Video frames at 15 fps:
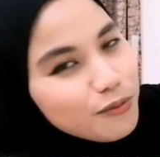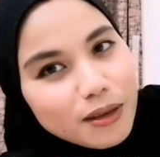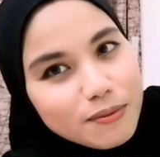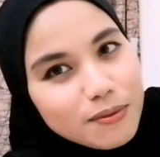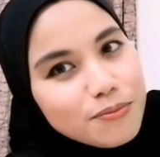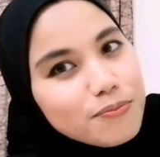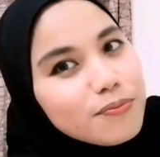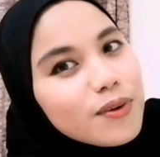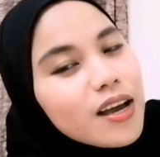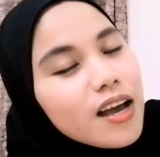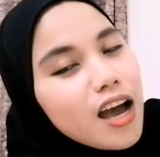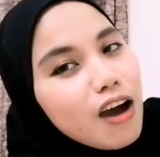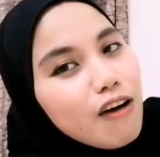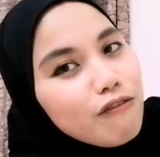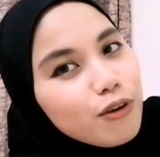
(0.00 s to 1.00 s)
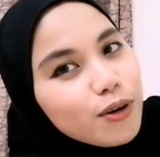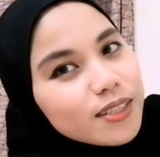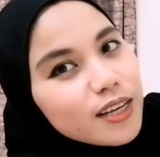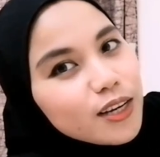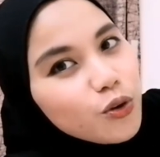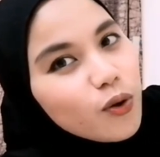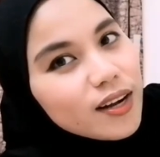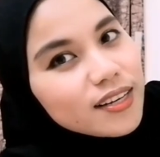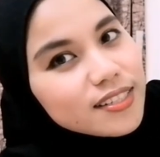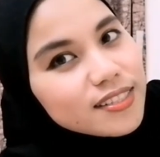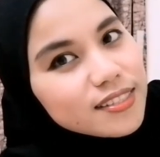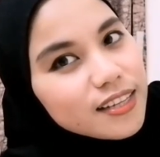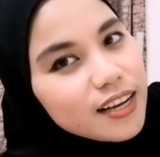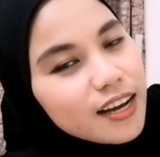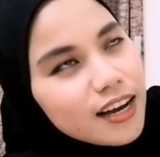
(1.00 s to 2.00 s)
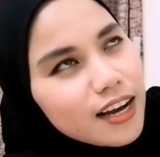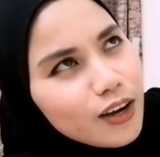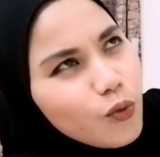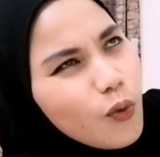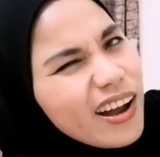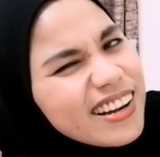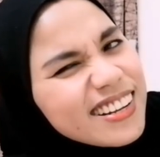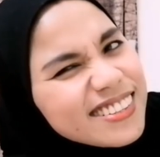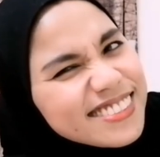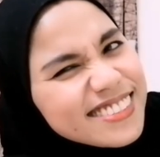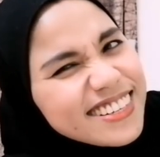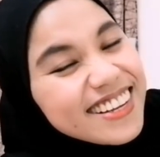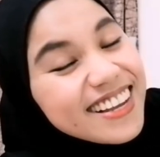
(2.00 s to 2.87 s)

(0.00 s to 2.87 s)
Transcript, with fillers: Maybe for the uh, quality